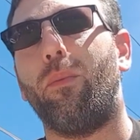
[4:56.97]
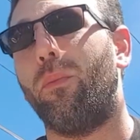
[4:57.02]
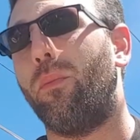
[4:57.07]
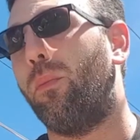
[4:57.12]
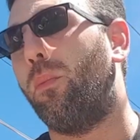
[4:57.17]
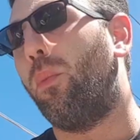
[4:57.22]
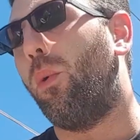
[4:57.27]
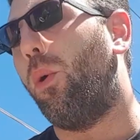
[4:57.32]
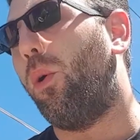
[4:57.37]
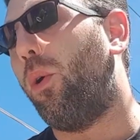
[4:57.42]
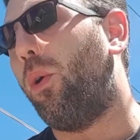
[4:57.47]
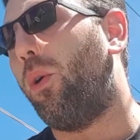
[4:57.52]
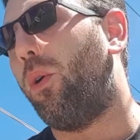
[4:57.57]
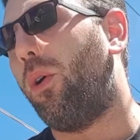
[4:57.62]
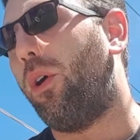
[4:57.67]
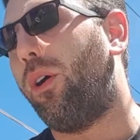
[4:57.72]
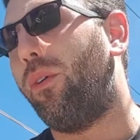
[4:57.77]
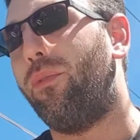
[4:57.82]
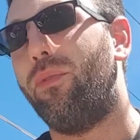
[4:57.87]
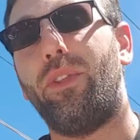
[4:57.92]
more
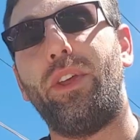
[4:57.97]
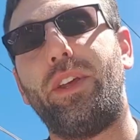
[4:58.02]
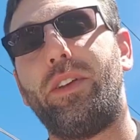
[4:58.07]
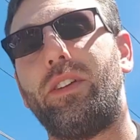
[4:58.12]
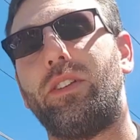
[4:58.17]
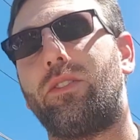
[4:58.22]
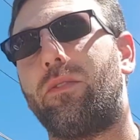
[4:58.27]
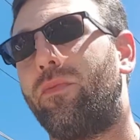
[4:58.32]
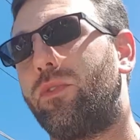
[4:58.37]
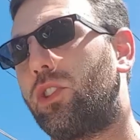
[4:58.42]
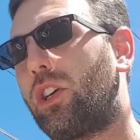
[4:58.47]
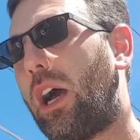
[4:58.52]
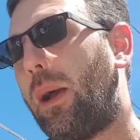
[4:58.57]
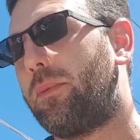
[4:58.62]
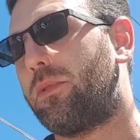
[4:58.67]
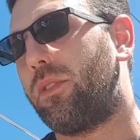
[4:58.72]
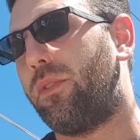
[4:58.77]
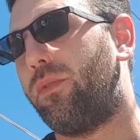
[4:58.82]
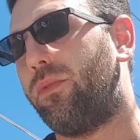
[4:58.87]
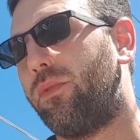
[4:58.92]
of these
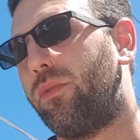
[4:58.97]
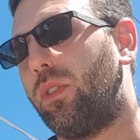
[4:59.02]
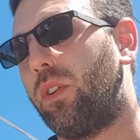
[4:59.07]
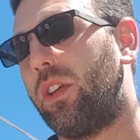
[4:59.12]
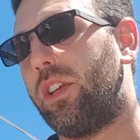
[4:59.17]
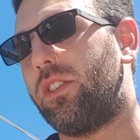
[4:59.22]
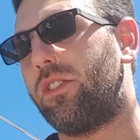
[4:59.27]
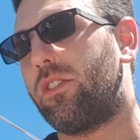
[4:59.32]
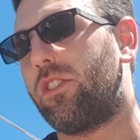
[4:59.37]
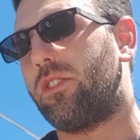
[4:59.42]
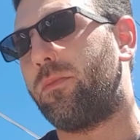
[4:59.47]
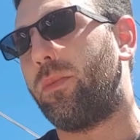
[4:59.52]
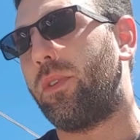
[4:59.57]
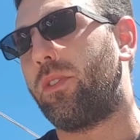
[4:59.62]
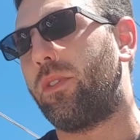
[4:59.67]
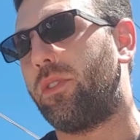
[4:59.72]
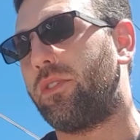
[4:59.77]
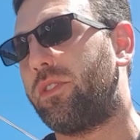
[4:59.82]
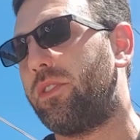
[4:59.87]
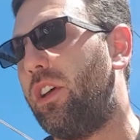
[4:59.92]
types of releases,
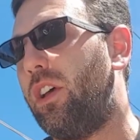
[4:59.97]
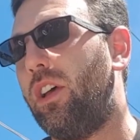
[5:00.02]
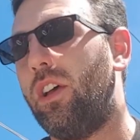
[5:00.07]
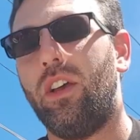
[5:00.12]
because